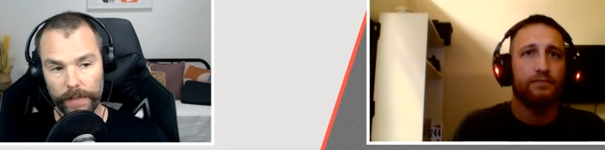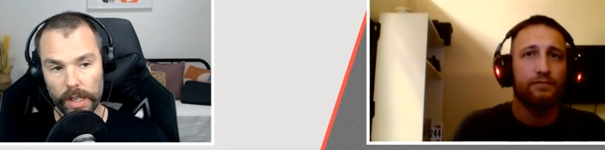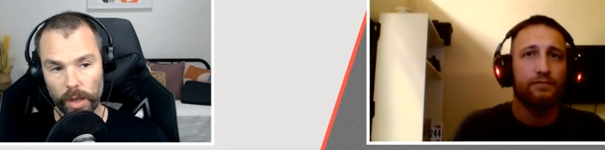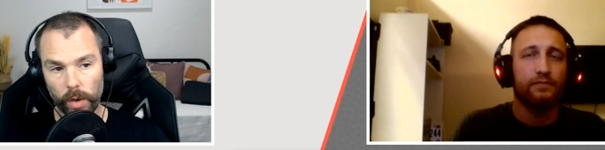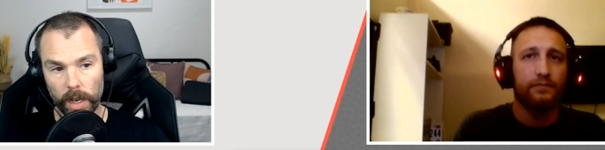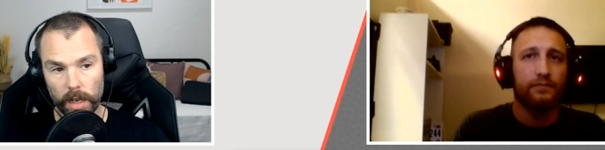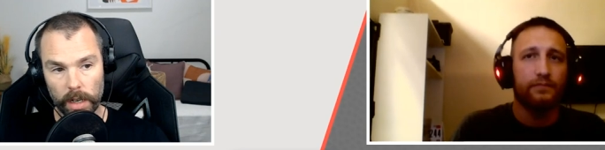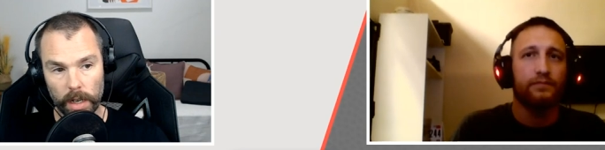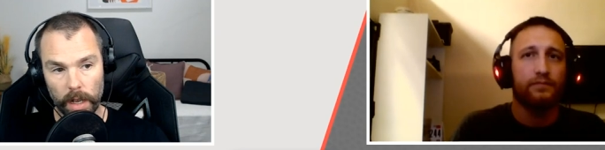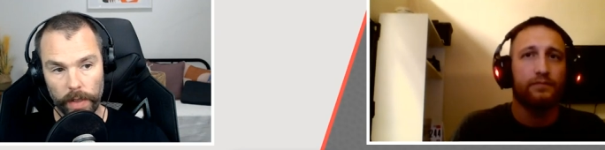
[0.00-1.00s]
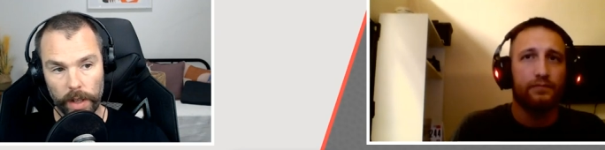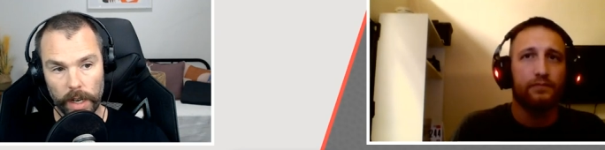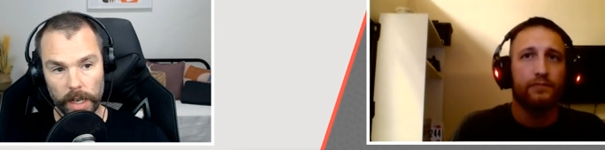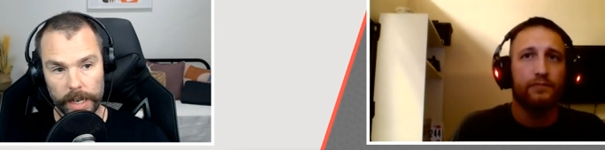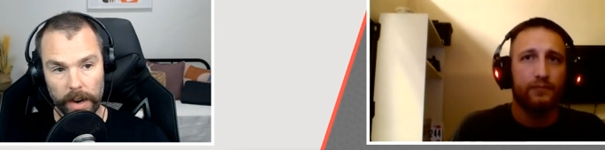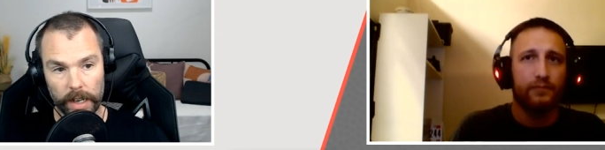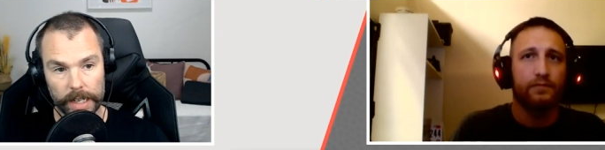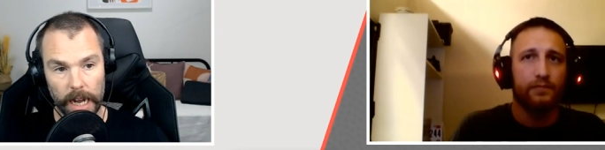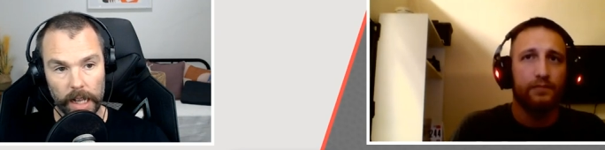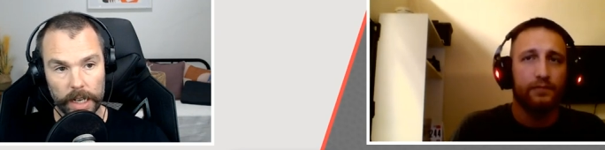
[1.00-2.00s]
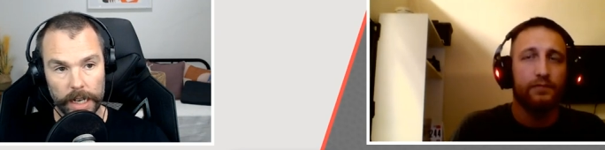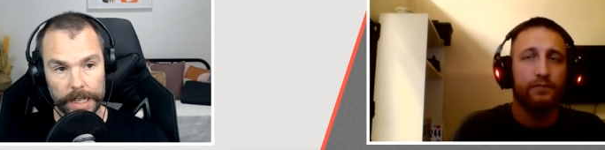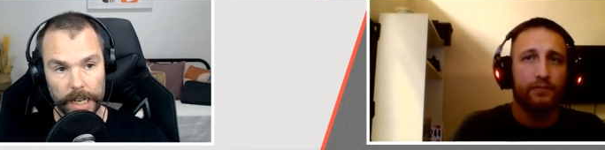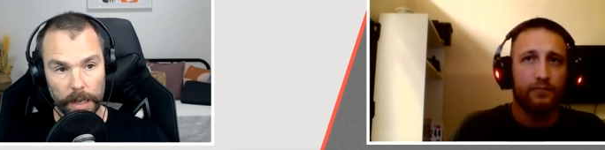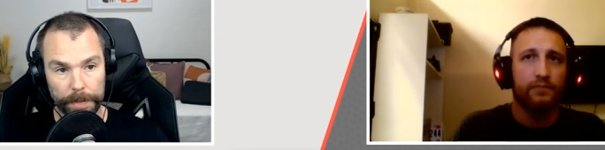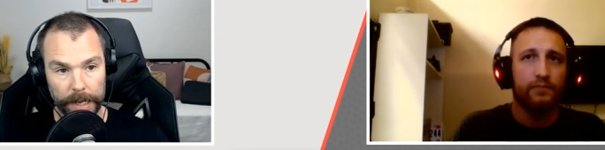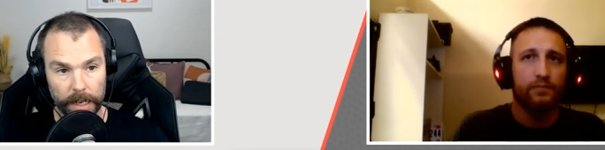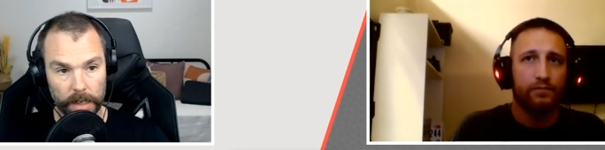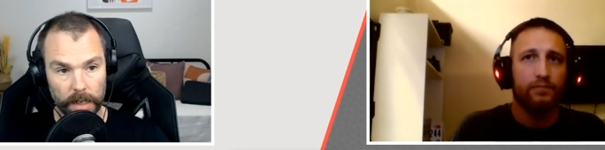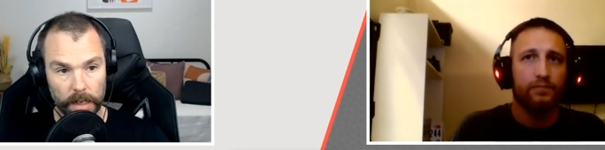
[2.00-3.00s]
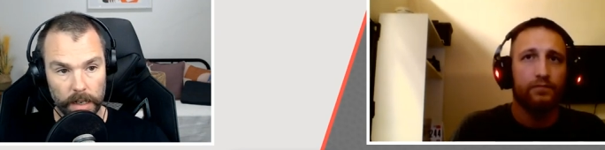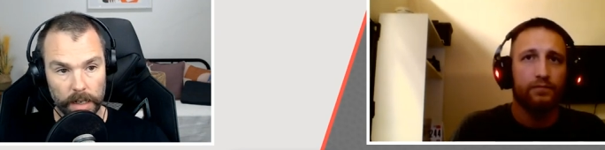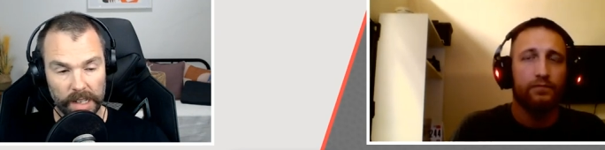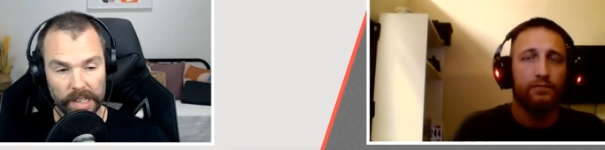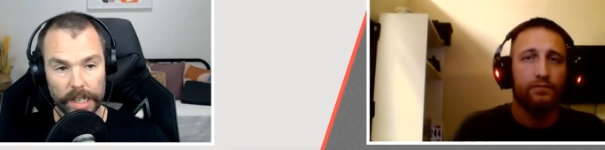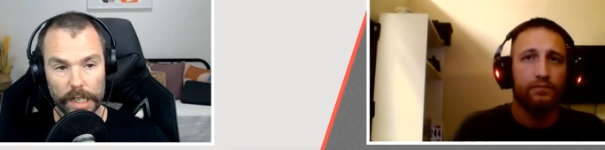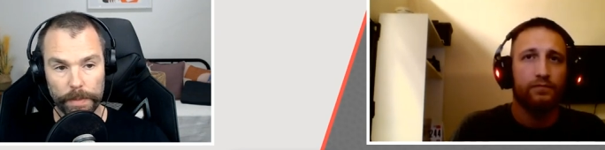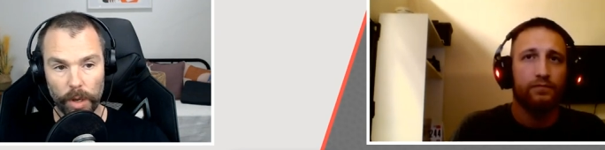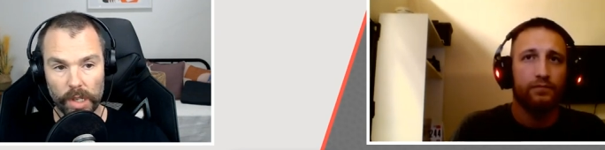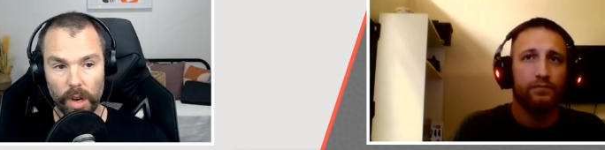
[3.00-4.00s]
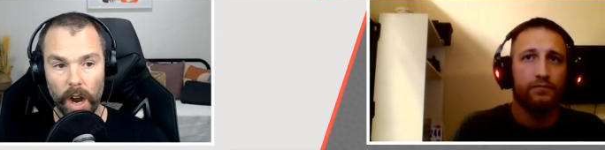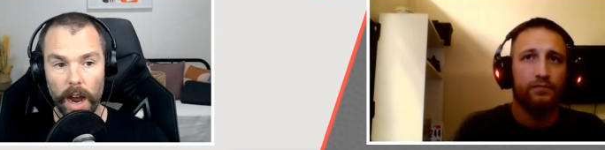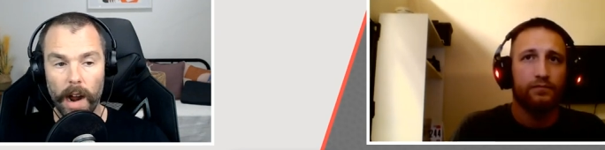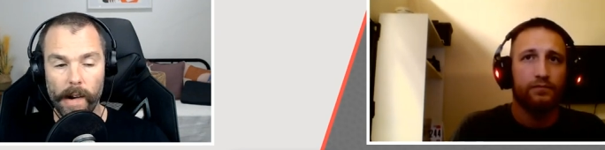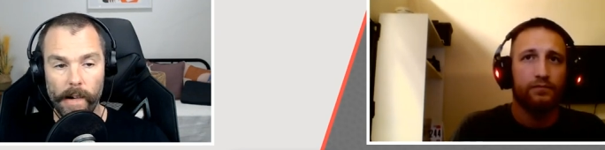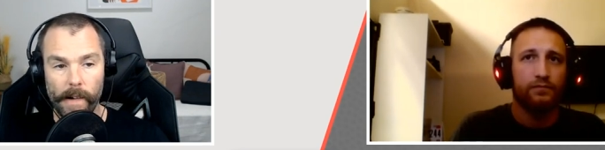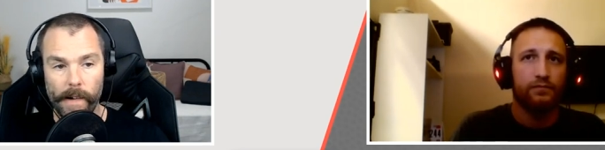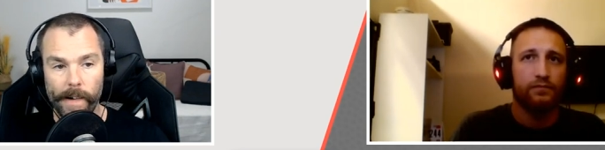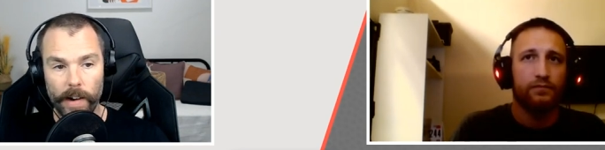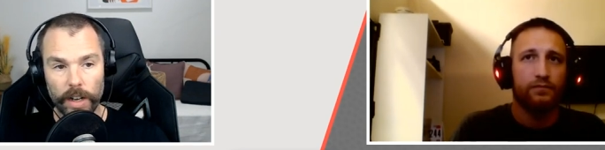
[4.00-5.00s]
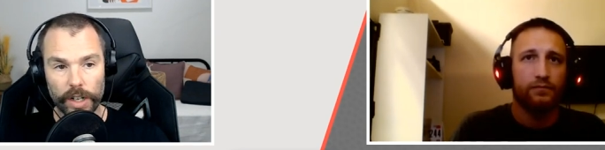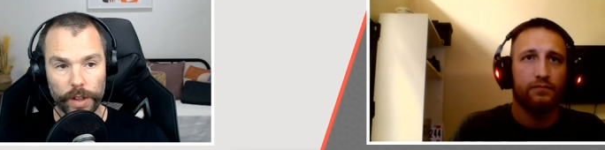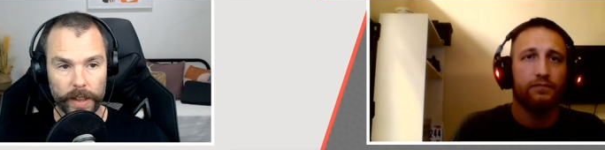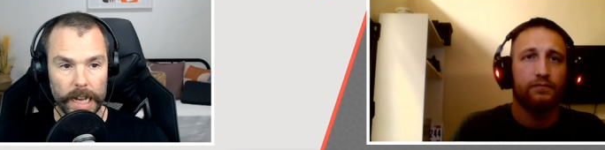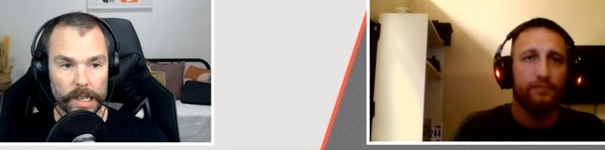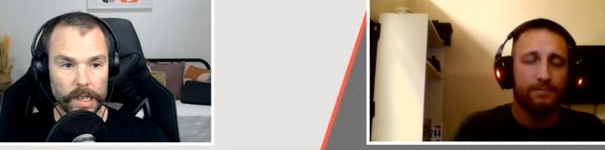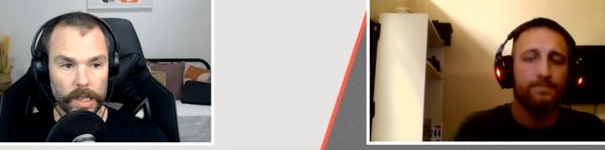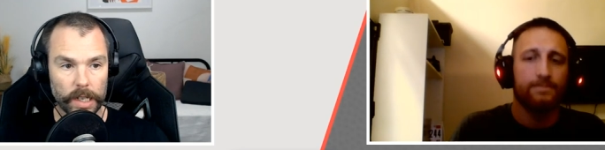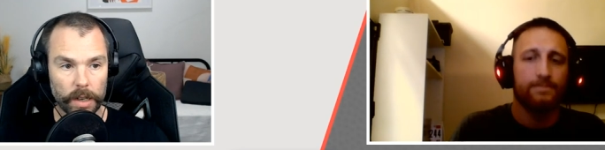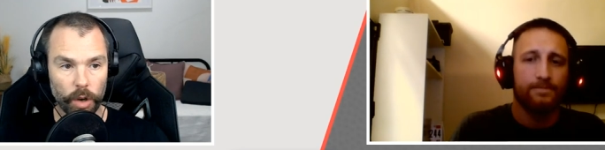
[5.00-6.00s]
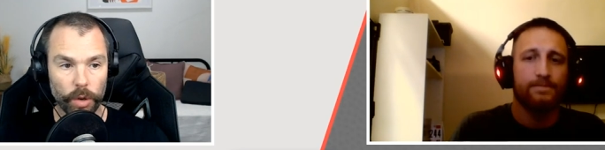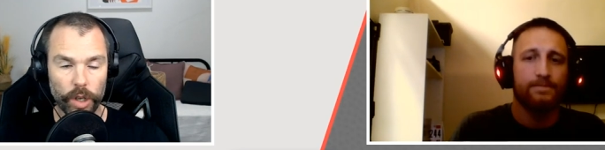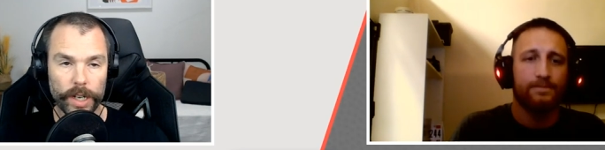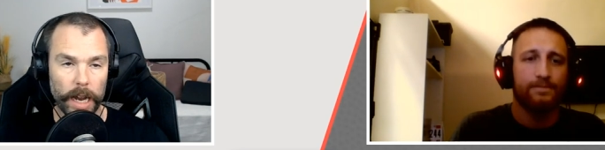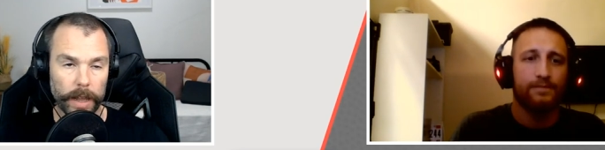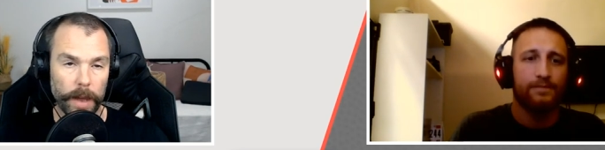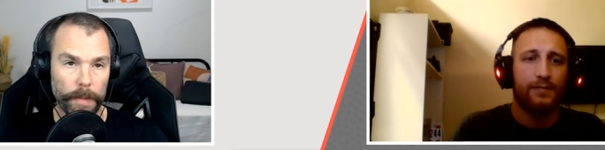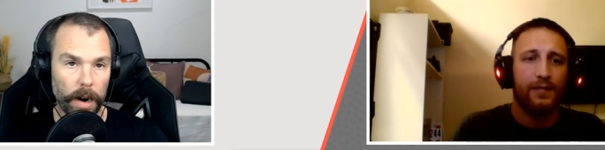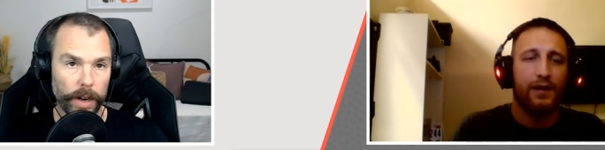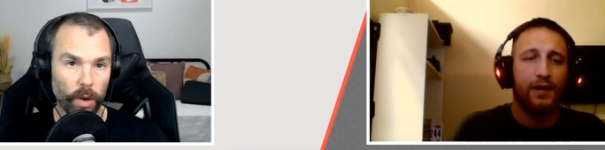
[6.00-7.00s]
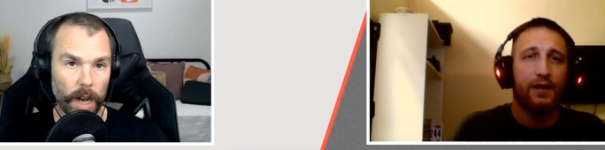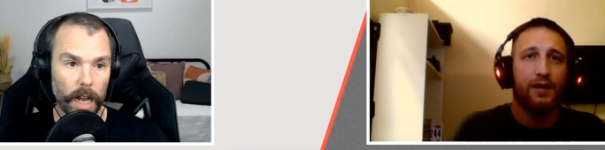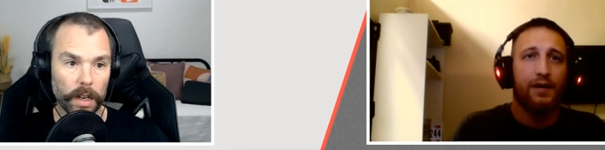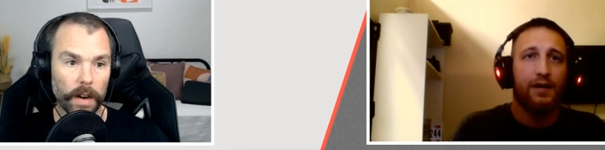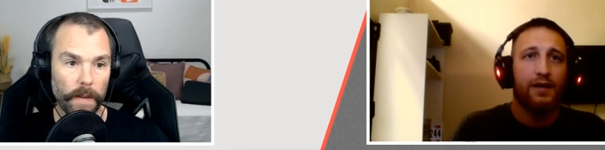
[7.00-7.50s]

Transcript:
Speaker 1: years older than Darius Garland, and he's getting picked six spots higher. Do you think that's who would you take there, Murray or Garland?